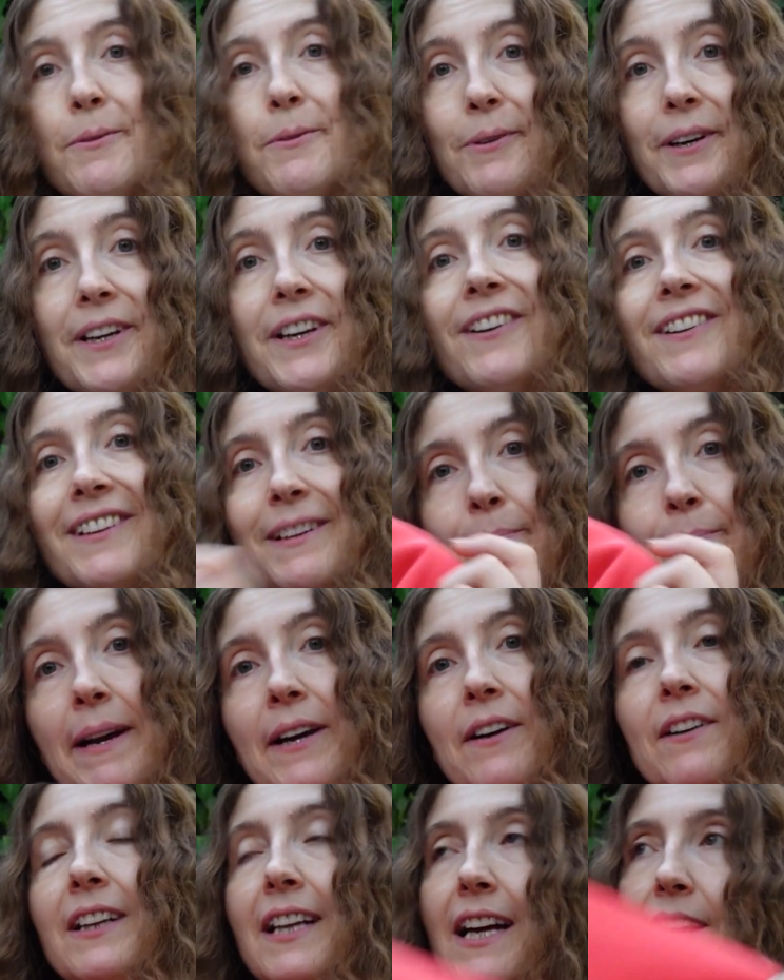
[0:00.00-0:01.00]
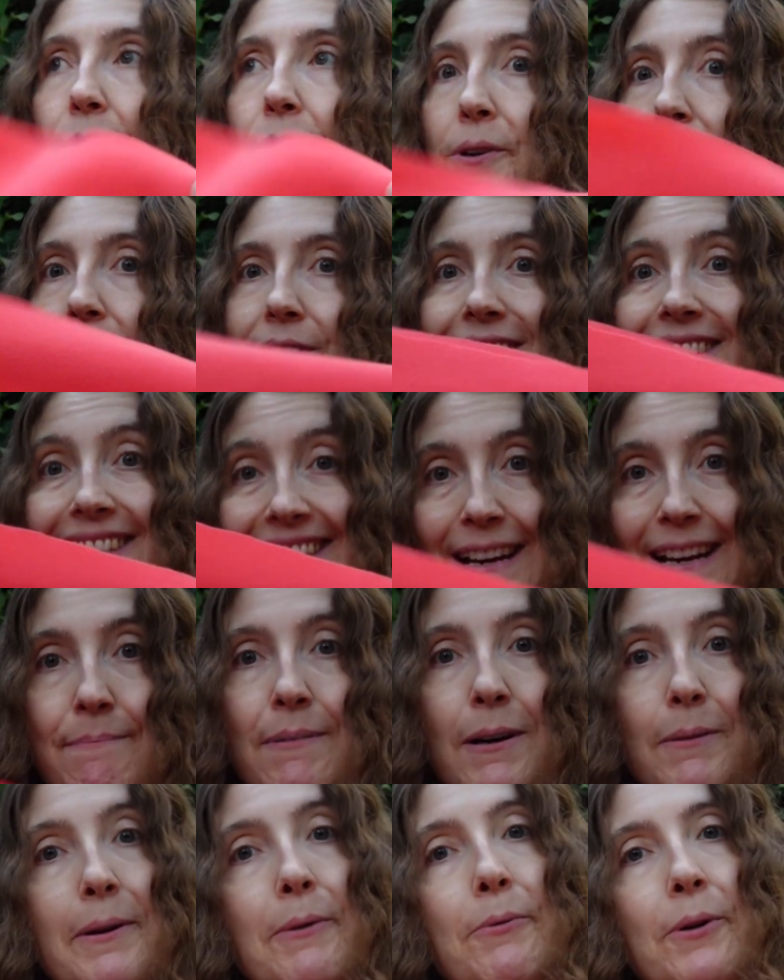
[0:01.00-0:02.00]
in America, most of us
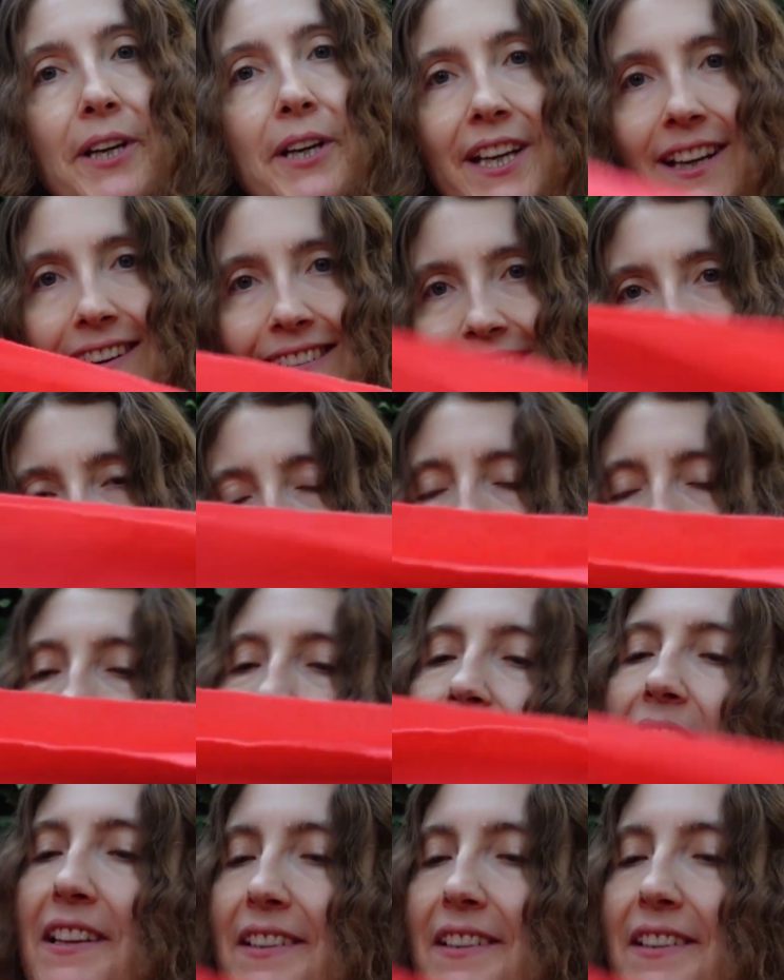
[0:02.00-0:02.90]
have never actually dealt with